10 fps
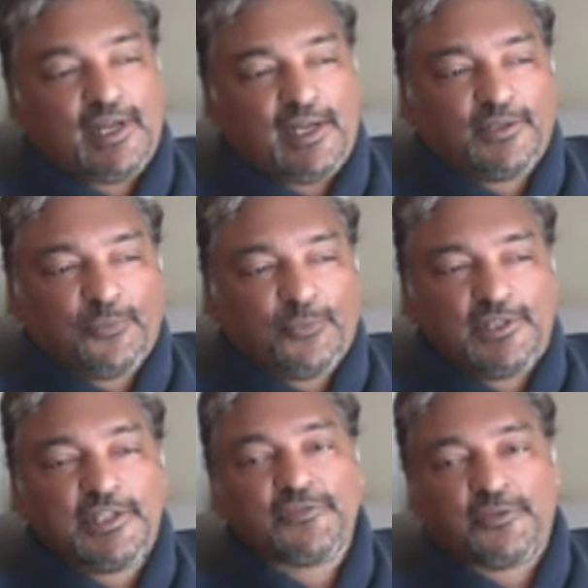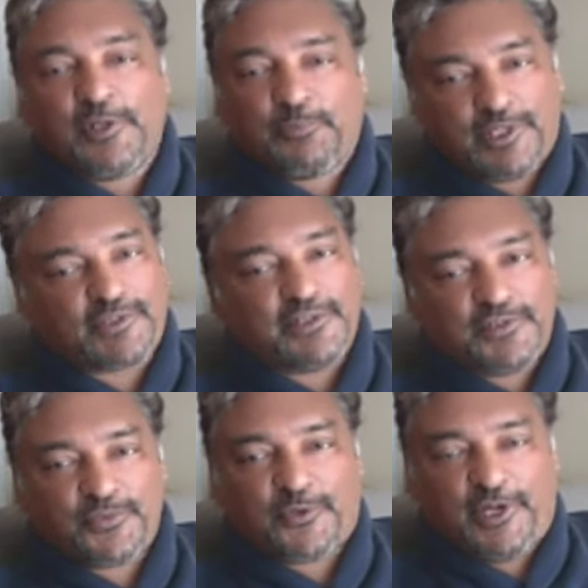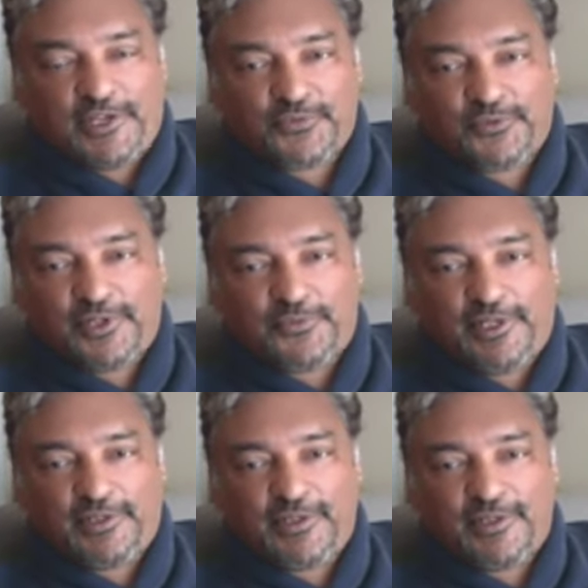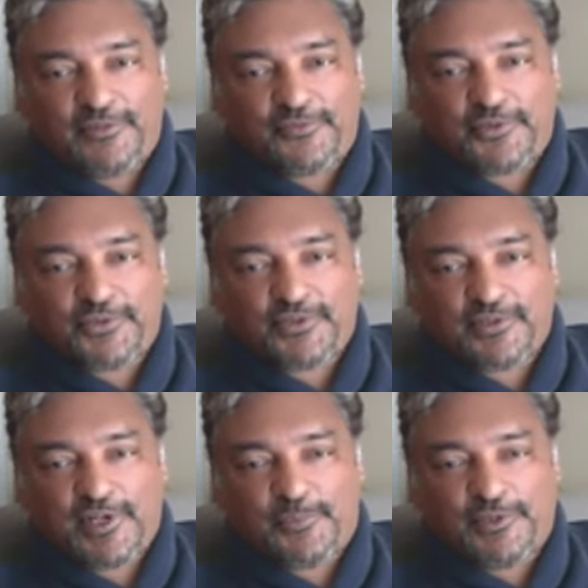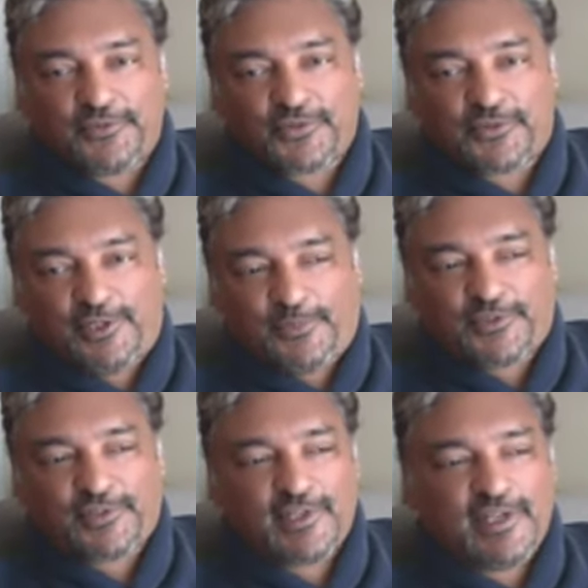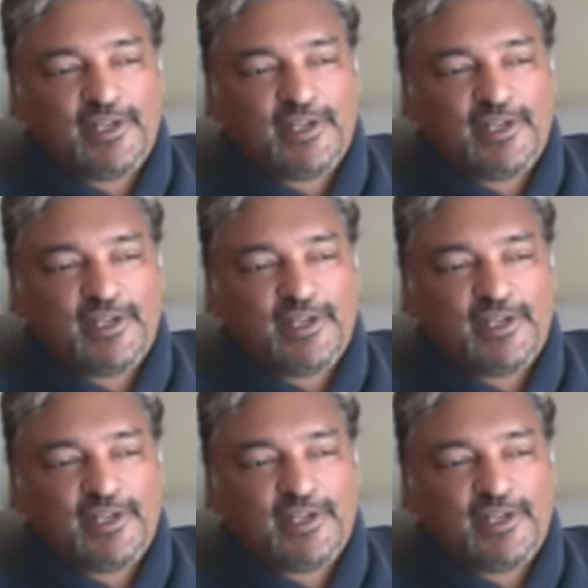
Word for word: unbelievably pleasantly surprised when I read the first couple of scripts.